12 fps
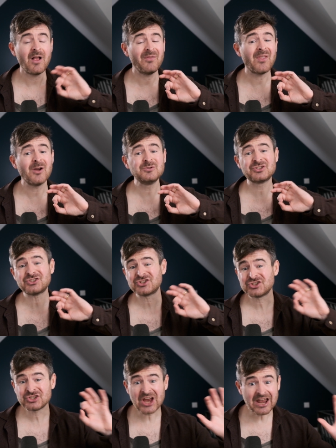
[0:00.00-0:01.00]
those
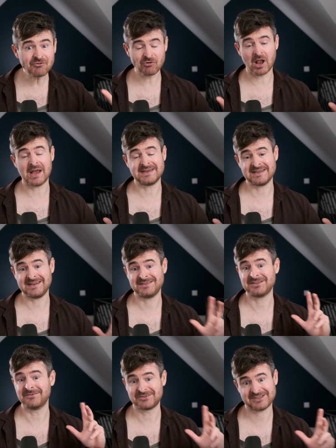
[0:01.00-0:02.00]
general
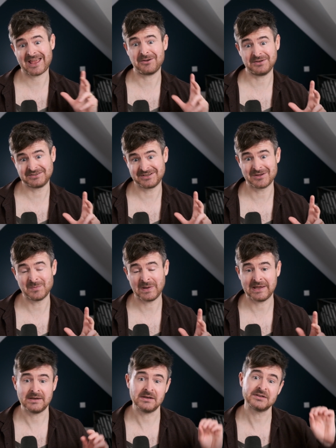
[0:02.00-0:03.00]
ideas of soundness and
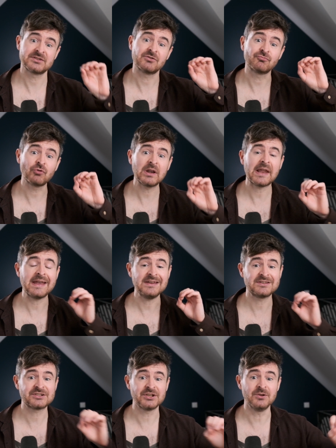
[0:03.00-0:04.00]
completeness
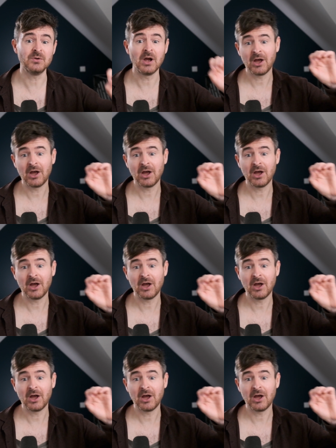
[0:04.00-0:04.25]
relate to